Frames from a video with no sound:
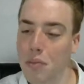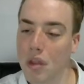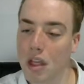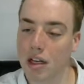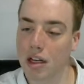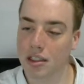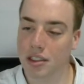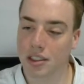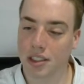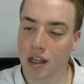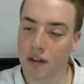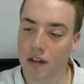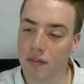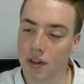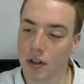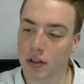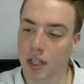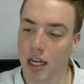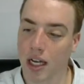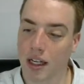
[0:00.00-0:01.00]
a cell phone
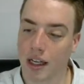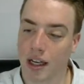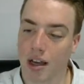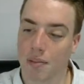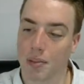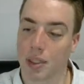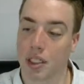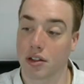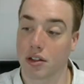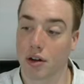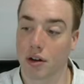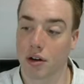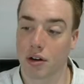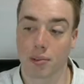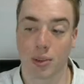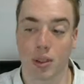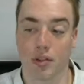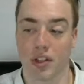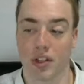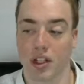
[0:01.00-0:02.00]
lighting up in a dark
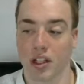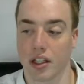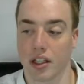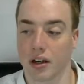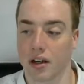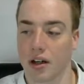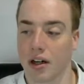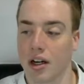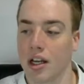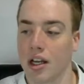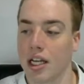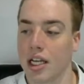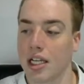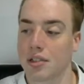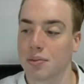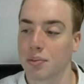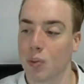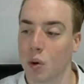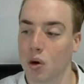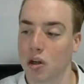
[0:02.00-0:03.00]
movie theater is
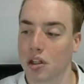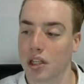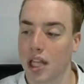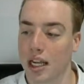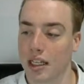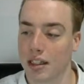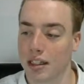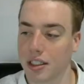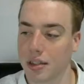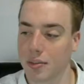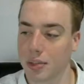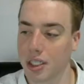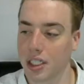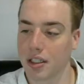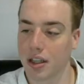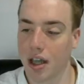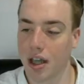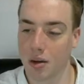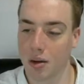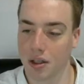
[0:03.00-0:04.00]
more likely to be
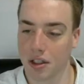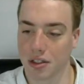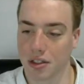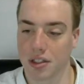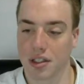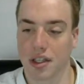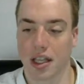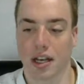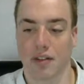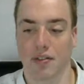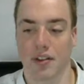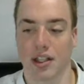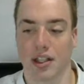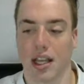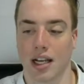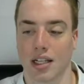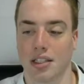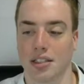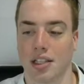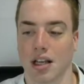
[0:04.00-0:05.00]
noticed than if it
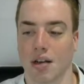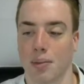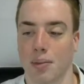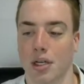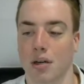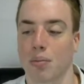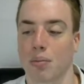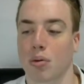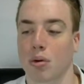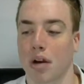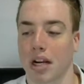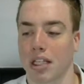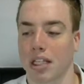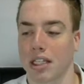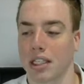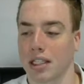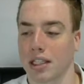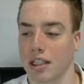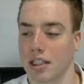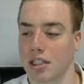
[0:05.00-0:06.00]
lights up in a brightly
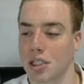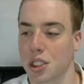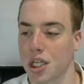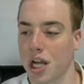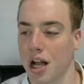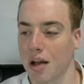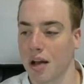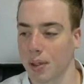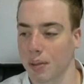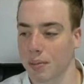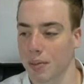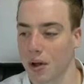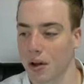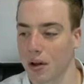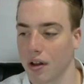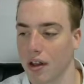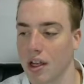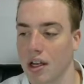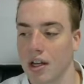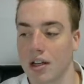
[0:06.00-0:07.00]
lit shopping
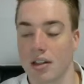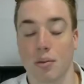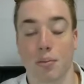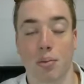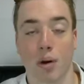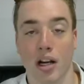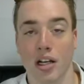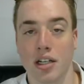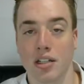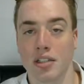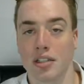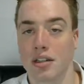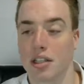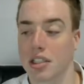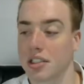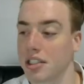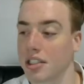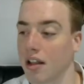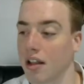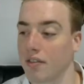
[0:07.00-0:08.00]
mall. The brightness of the
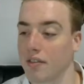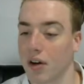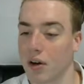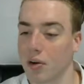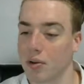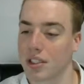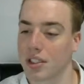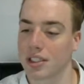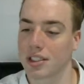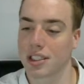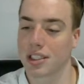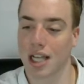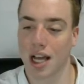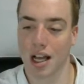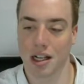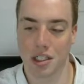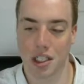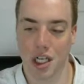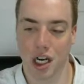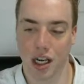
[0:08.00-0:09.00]
cell phone does not
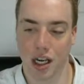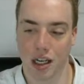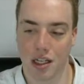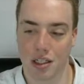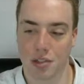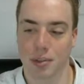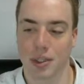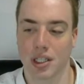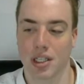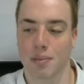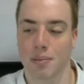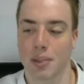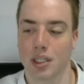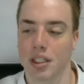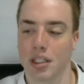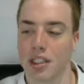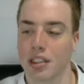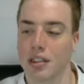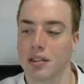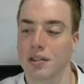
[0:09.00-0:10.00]
change, but the
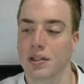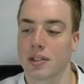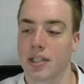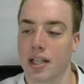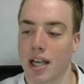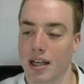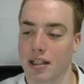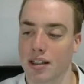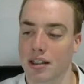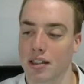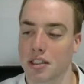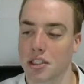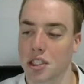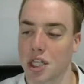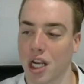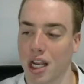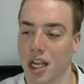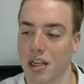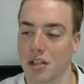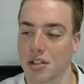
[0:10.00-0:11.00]
ability to detect the
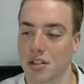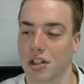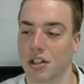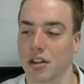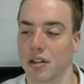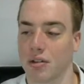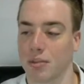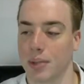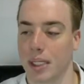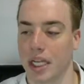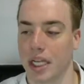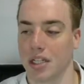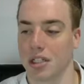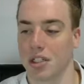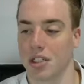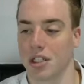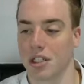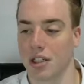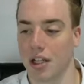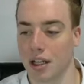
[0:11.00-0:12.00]
change in
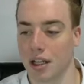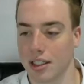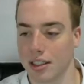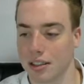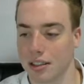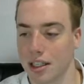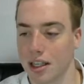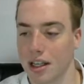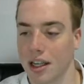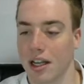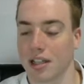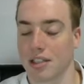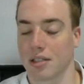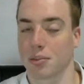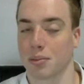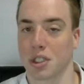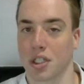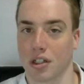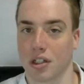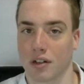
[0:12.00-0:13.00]
illumination does. As I'm
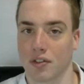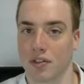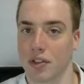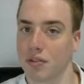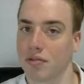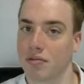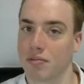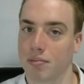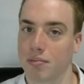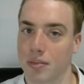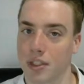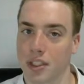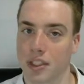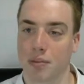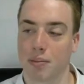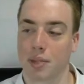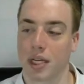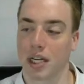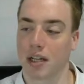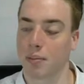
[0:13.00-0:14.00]
sure if you've
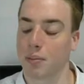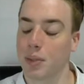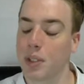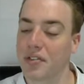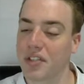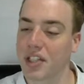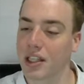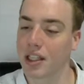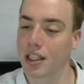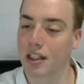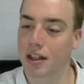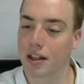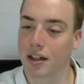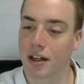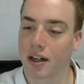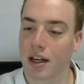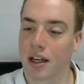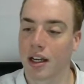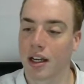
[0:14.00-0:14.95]
been in a movie theater